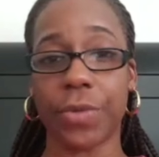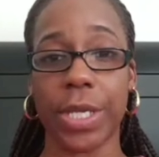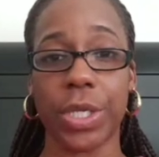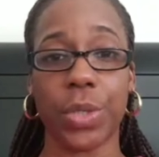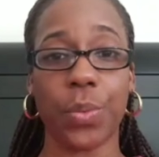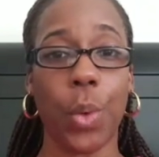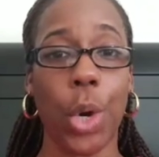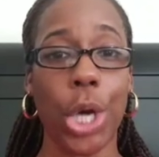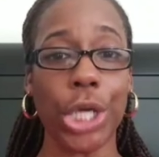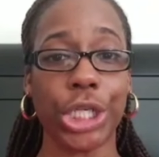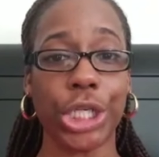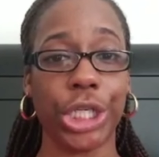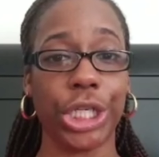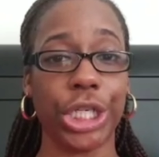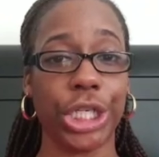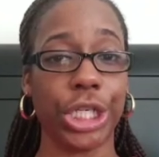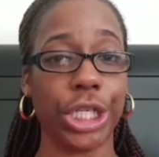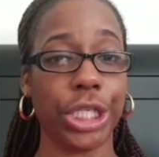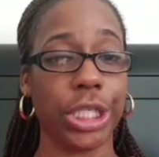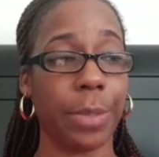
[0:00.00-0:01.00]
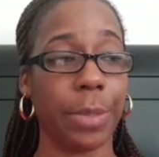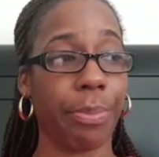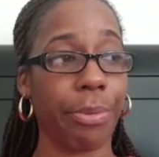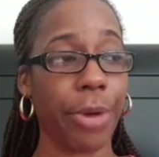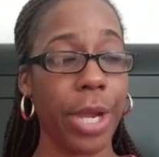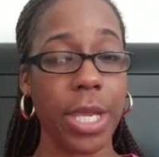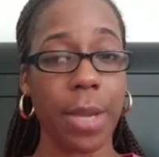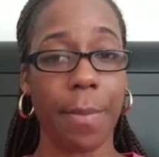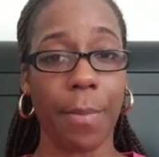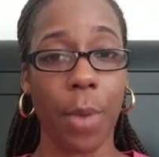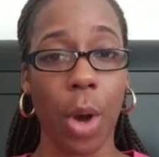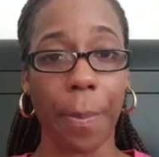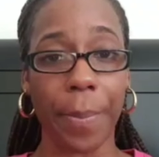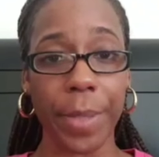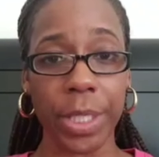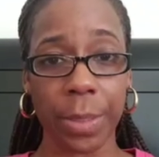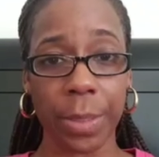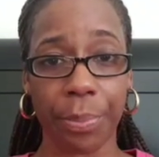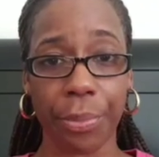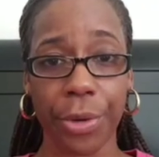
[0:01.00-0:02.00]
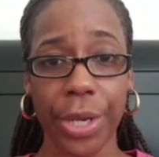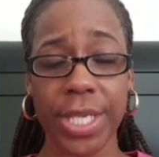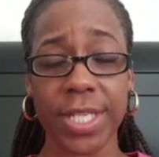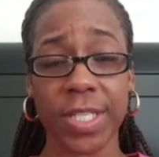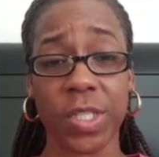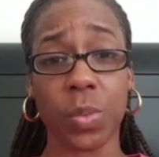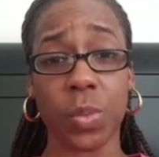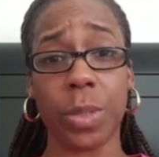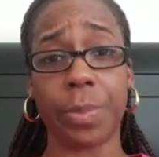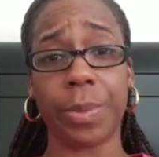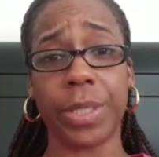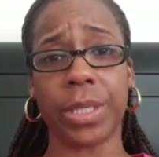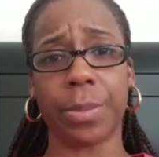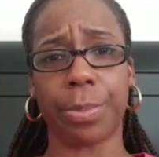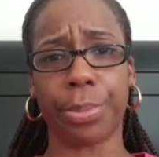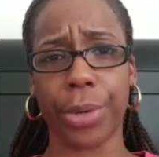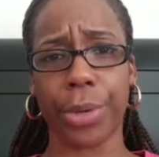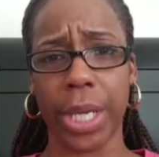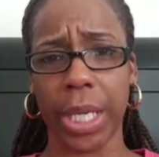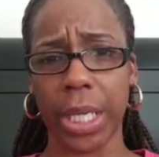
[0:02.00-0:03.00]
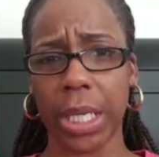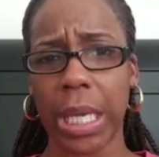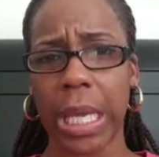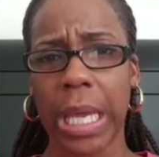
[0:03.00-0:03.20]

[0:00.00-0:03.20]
You wash your dishes, you pray, you're mopping, you pray, you're sweeping, you pray,